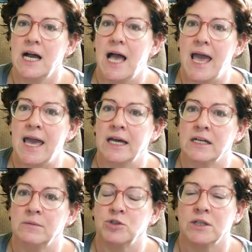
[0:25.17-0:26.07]
and
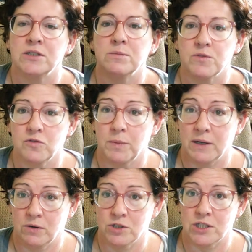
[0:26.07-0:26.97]
I'm trying to improve my
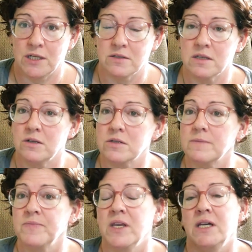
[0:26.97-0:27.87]
crocheting skills.
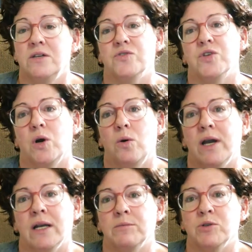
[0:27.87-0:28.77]
So,
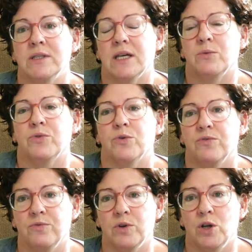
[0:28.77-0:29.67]
and I'm doing that through
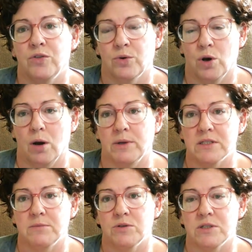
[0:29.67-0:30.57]
garments.
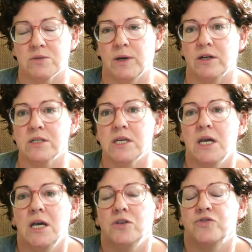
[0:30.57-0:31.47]
I'm doing sweaters.
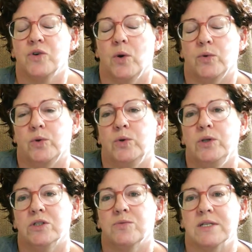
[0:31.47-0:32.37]
So New
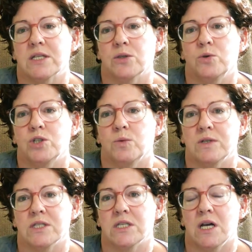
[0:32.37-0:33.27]
Year's resolution
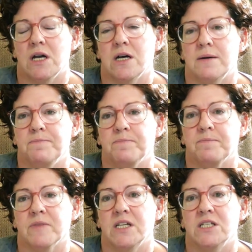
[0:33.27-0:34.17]
was
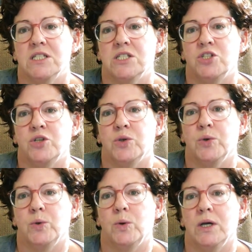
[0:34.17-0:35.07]

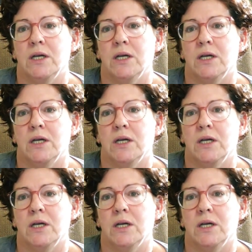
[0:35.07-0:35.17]
to